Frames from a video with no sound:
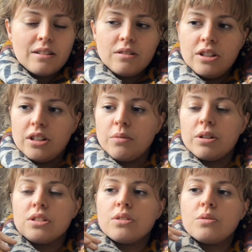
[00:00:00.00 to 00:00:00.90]

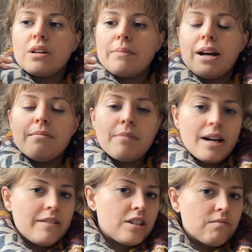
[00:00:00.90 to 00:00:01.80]
wanting to talk about
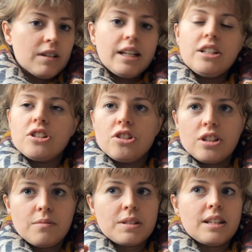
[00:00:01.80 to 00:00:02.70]
marriage and
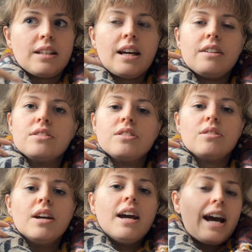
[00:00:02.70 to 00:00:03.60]
relationships and how to
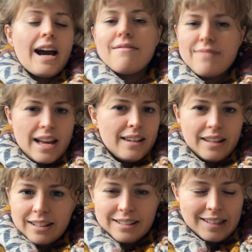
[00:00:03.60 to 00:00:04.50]
have that
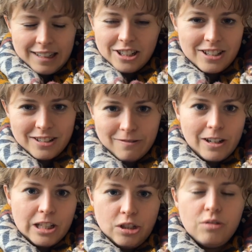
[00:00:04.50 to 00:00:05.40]
like delicious
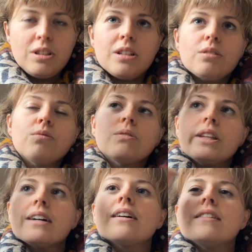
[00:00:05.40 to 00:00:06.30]
divine union and all
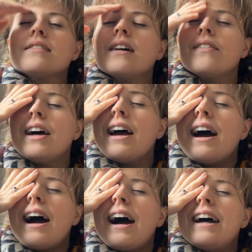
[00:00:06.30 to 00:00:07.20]
that kind of stuff.
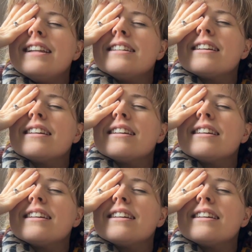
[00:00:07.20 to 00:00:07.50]
And